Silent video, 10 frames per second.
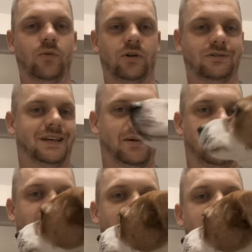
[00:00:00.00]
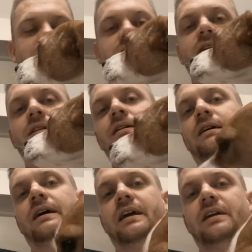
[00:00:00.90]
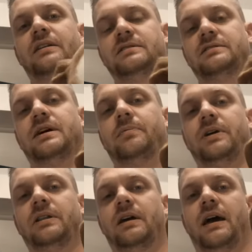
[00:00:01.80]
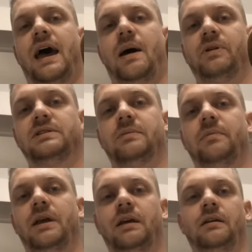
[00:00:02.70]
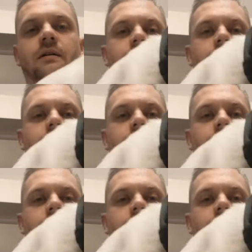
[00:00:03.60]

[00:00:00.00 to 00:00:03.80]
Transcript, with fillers: will take place. Again, this is something that happened to me.